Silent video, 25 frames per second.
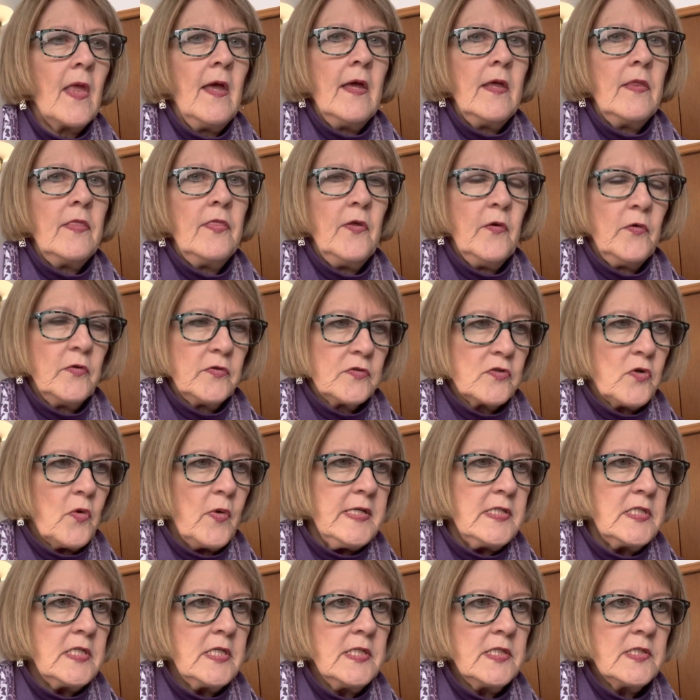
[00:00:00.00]
those
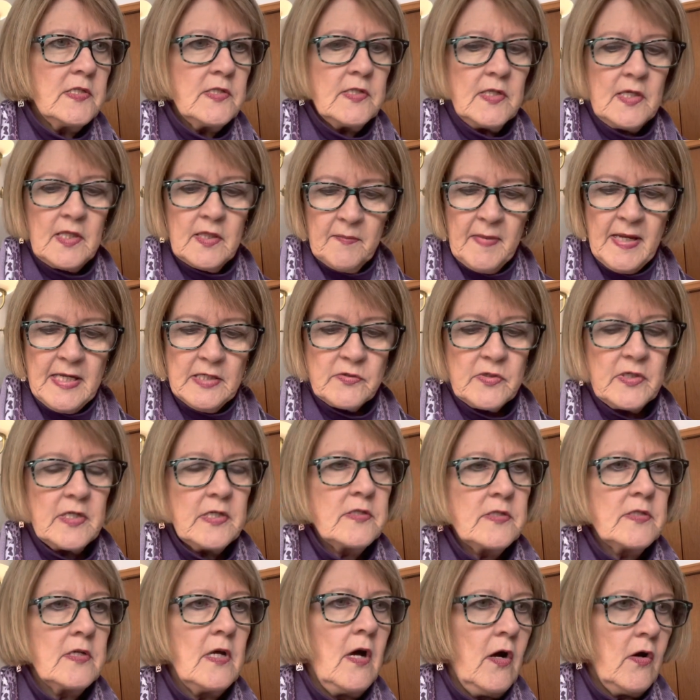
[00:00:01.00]
questions in the
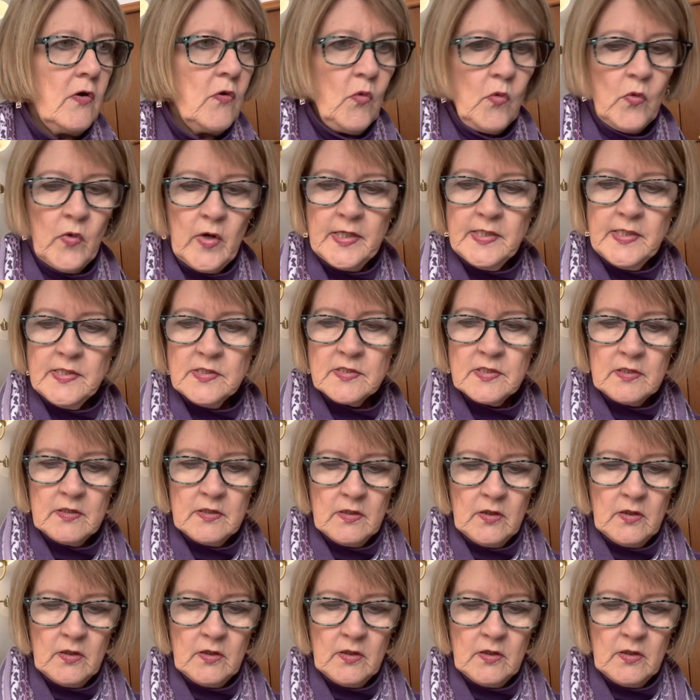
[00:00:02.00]
matrix are what,